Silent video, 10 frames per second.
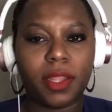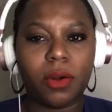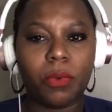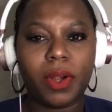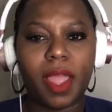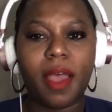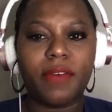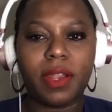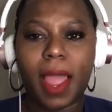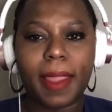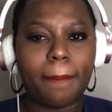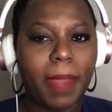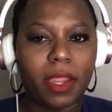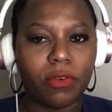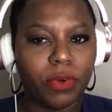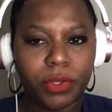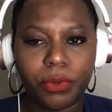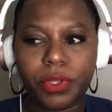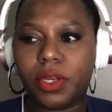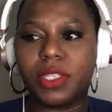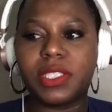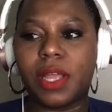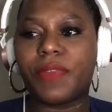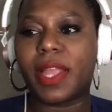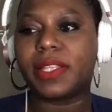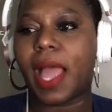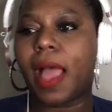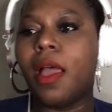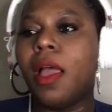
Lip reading: They don't want to ever like make a reunion and stuff like that.